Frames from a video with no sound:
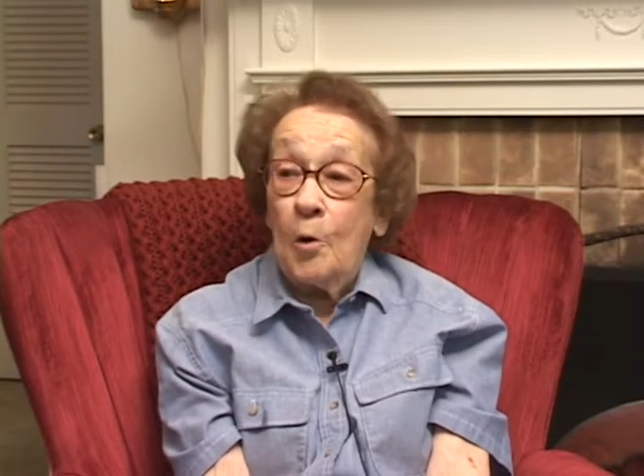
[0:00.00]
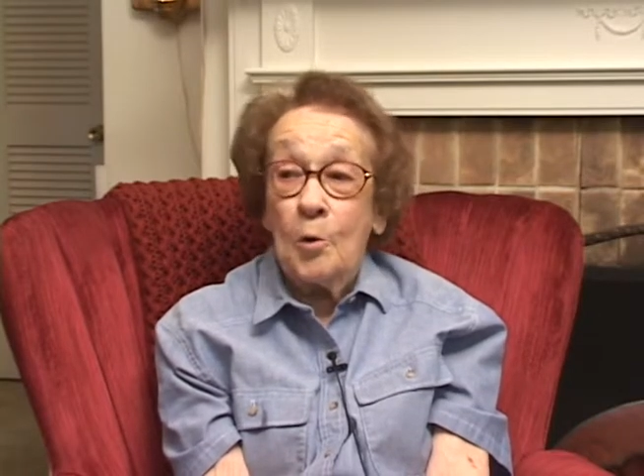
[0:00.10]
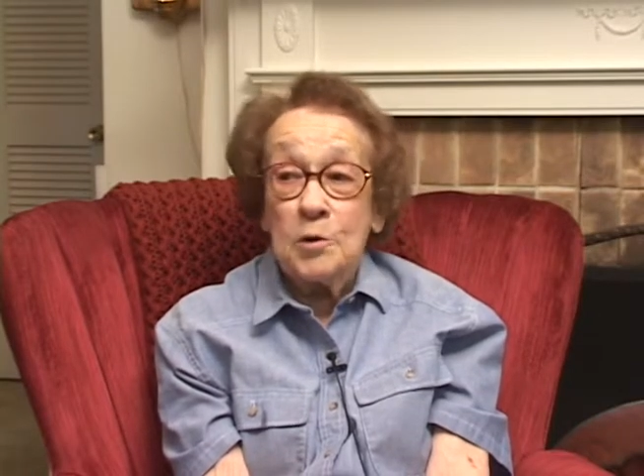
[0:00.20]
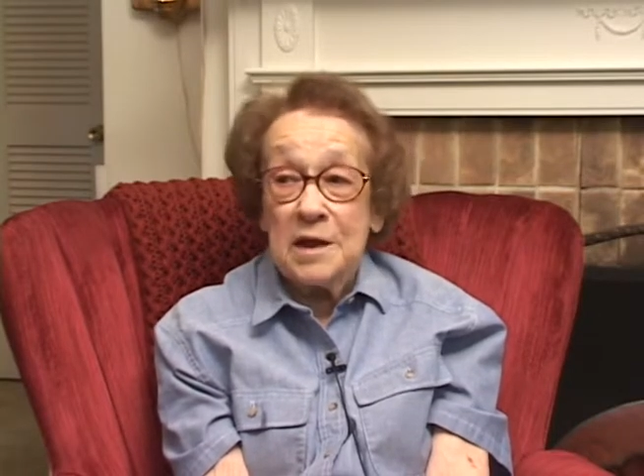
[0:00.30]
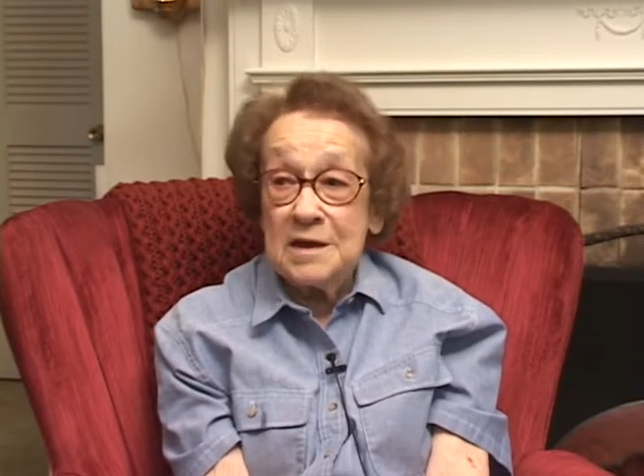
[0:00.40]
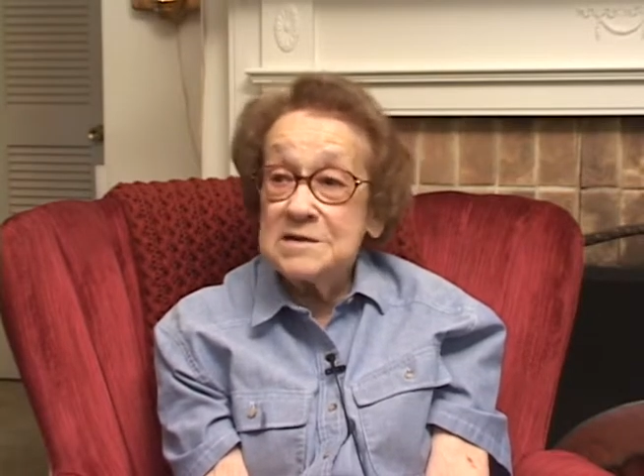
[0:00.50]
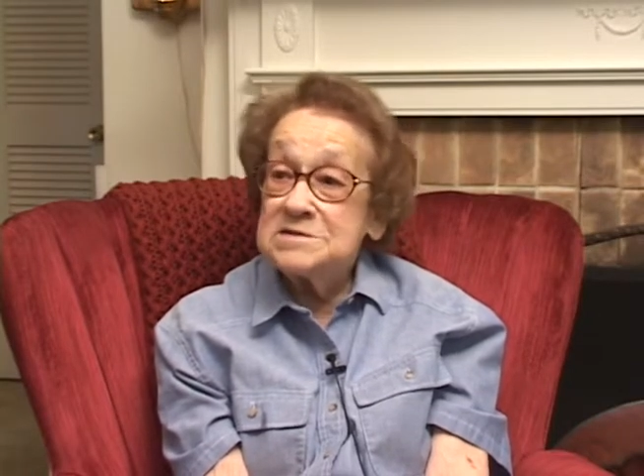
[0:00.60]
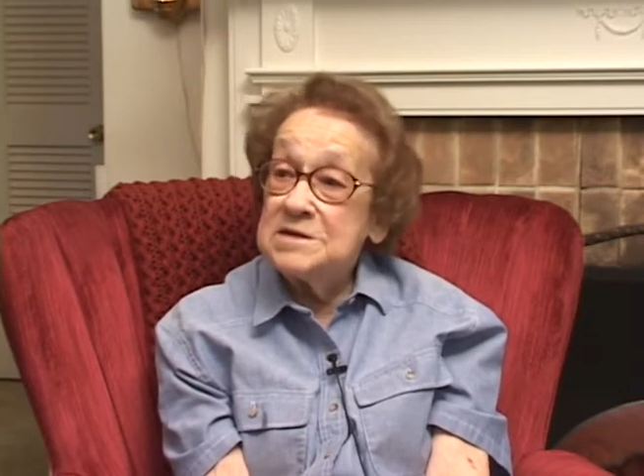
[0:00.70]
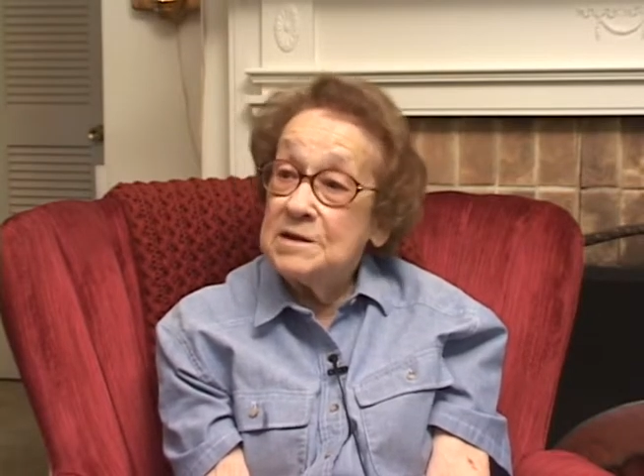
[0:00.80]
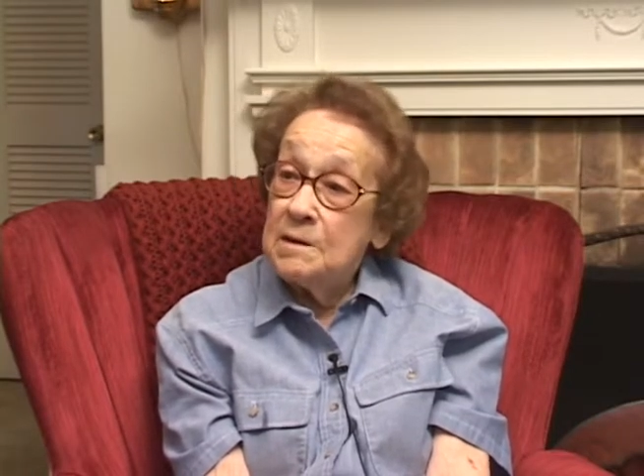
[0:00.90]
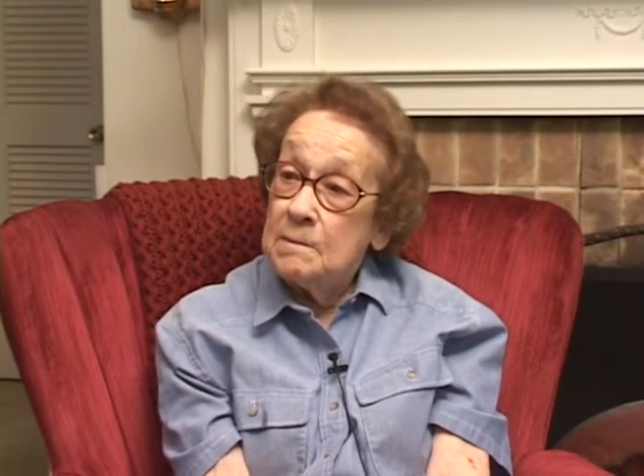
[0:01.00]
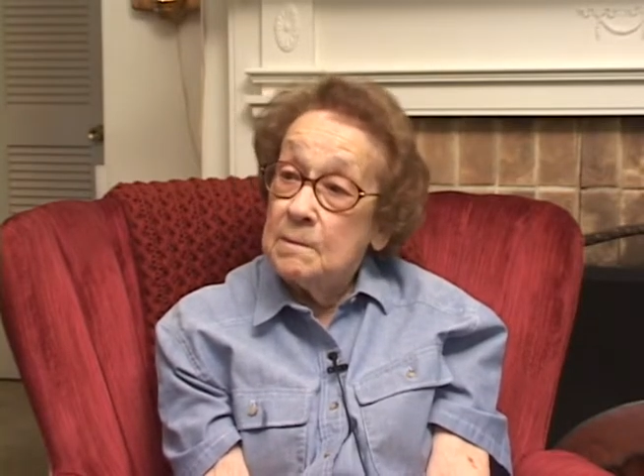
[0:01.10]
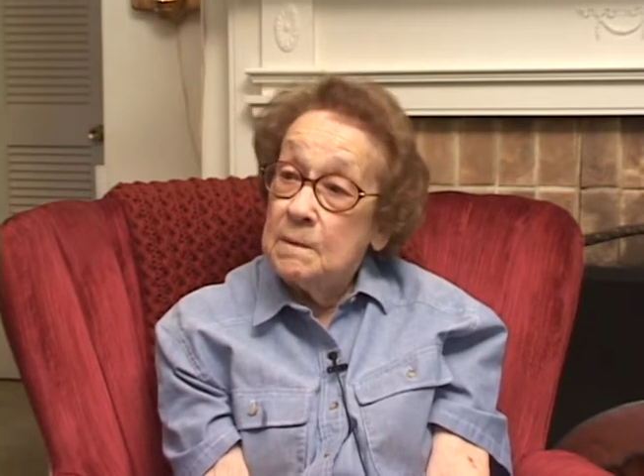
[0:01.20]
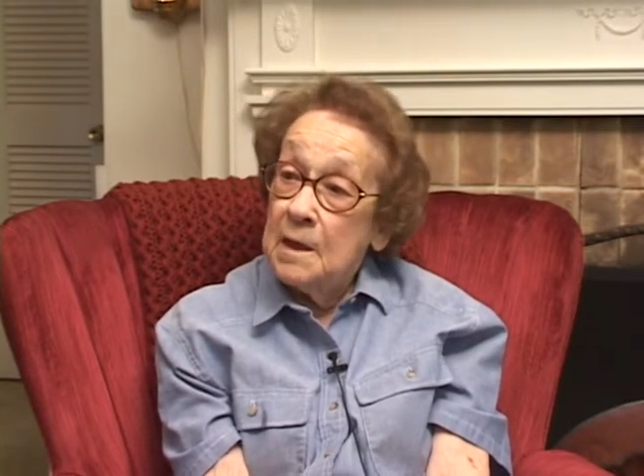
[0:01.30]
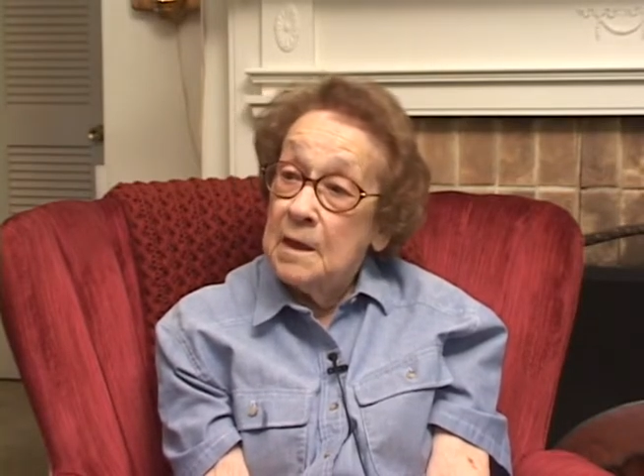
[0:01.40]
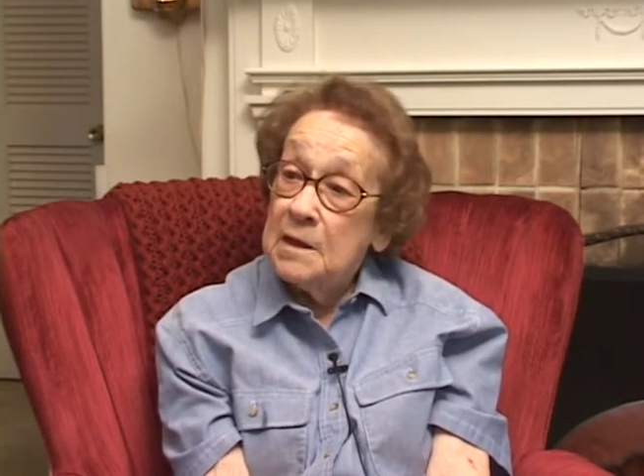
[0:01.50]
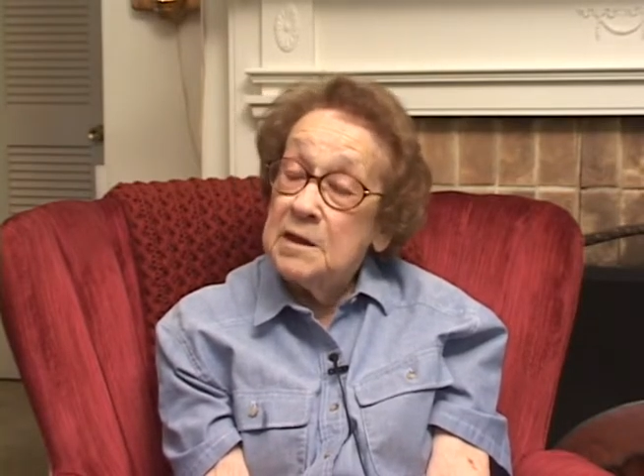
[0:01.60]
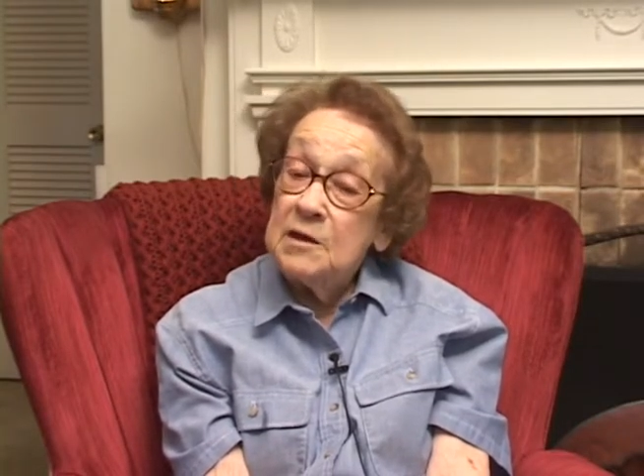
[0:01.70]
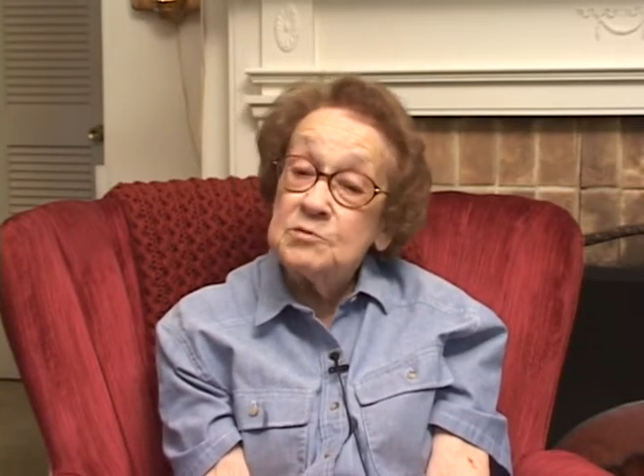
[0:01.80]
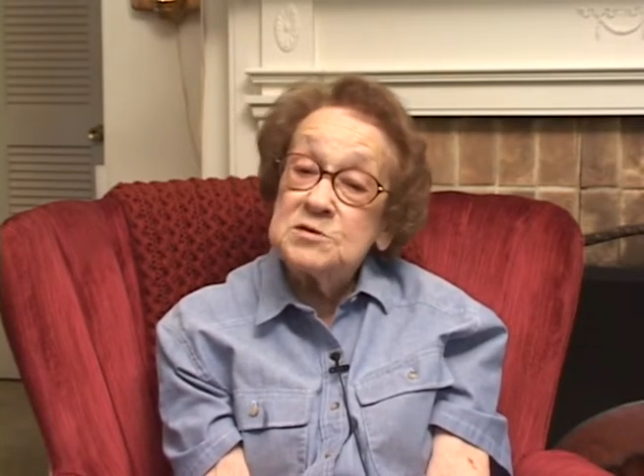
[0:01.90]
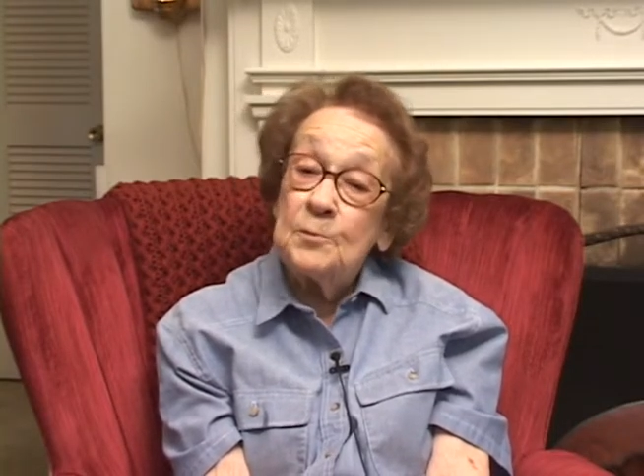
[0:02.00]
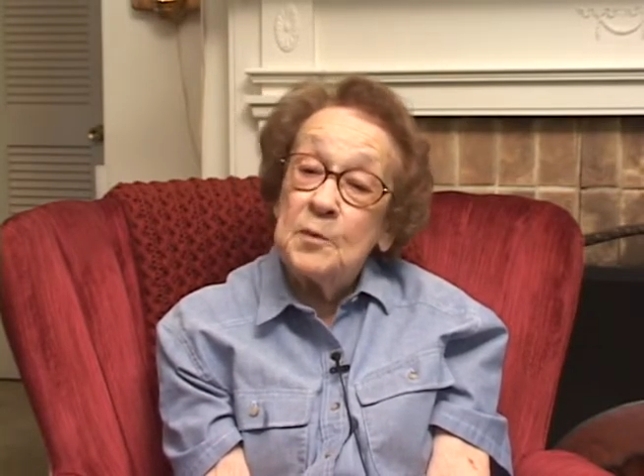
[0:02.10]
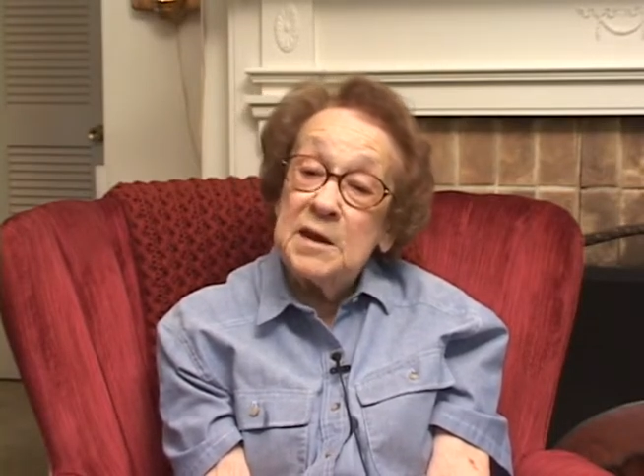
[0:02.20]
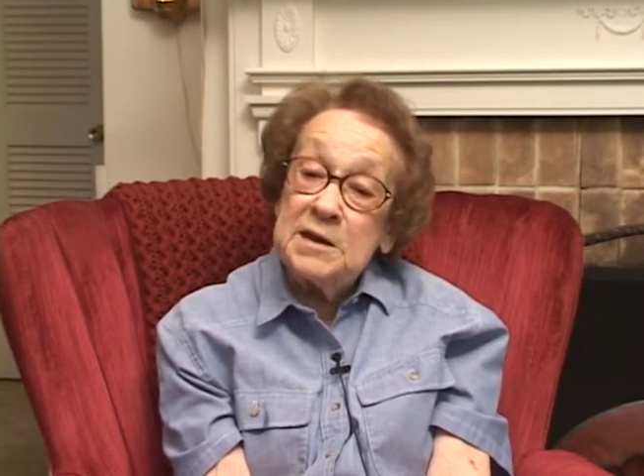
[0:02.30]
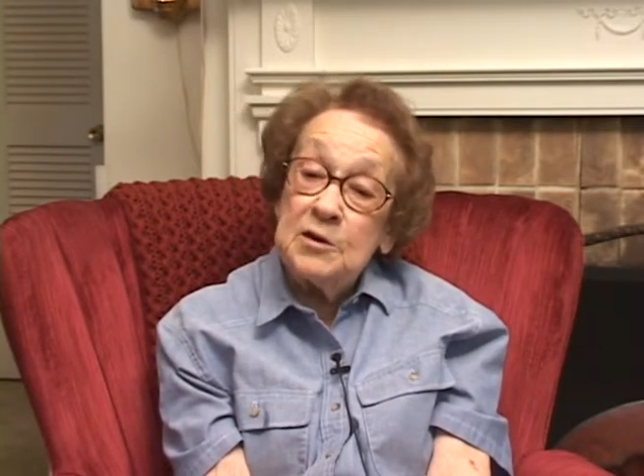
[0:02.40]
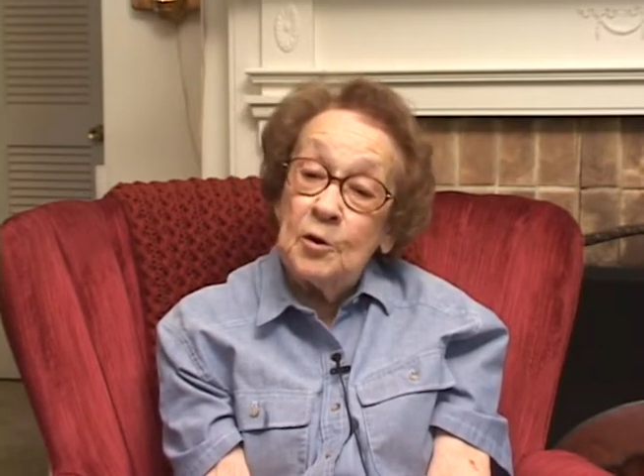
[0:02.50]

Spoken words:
Oh yes. He was a plain,